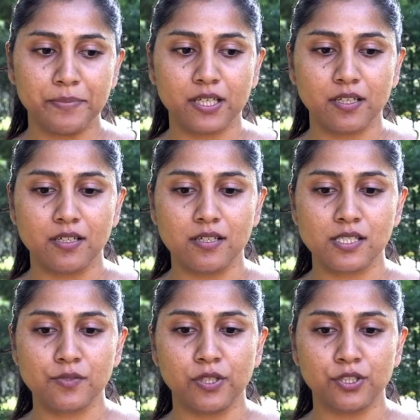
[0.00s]

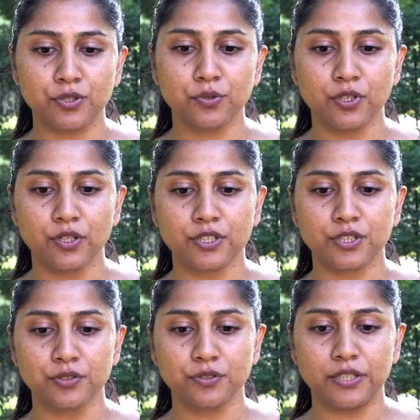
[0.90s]
because we do want
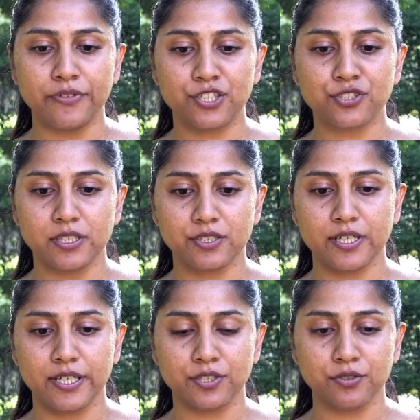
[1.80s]
to eventually
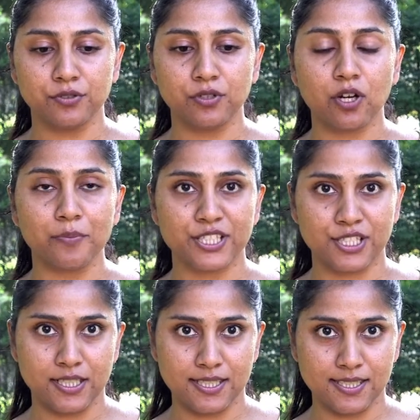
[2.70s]
try to
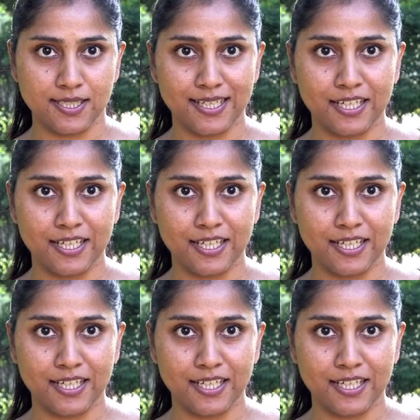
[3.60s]
commercialize it.